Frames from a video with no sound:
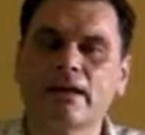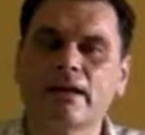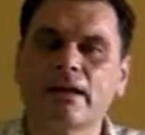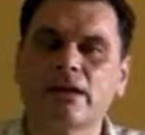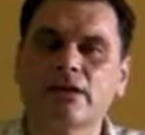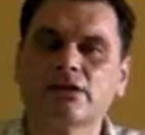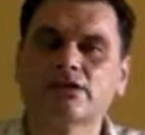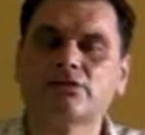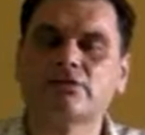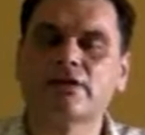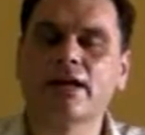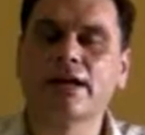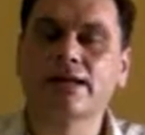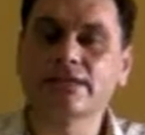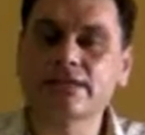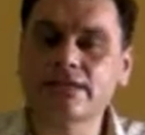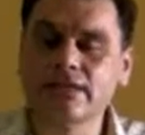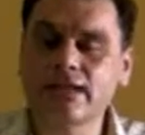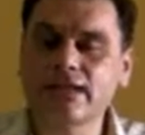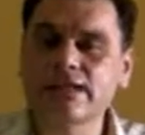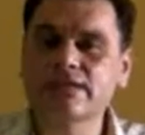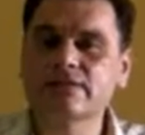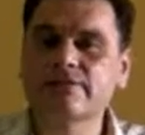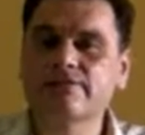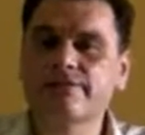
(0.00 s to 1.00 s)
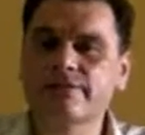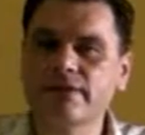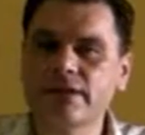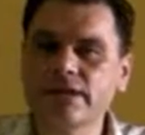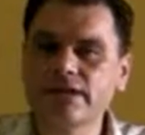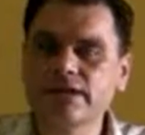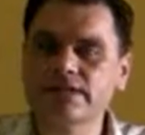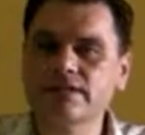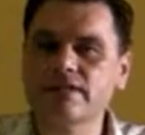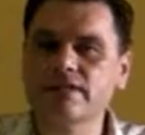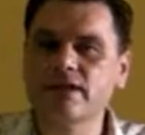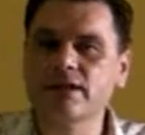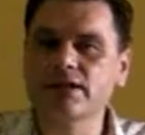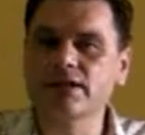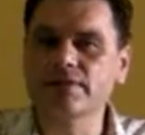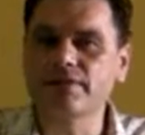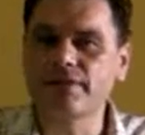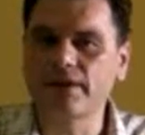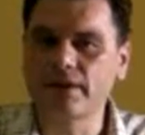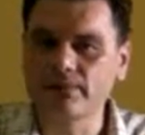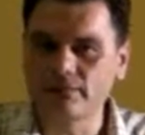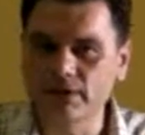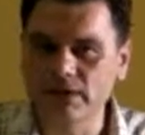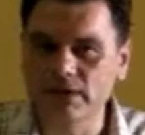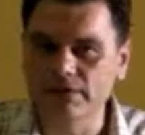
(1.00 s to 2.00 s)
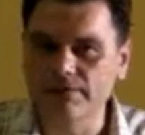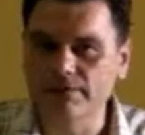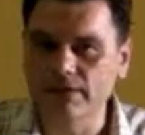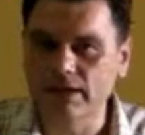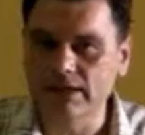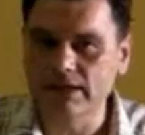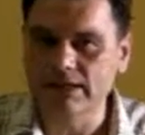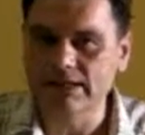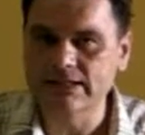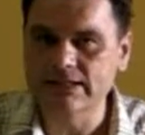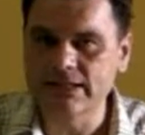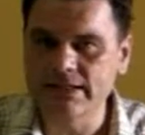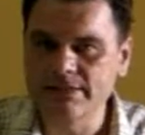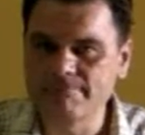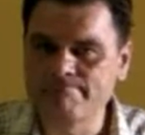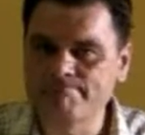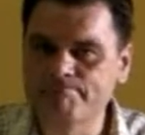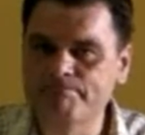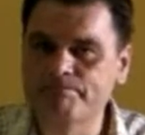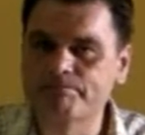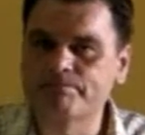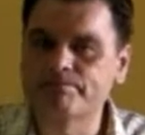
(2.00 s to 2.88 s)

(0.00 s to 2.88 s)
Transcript: So that's the lesson finished. Thanks very much for listening.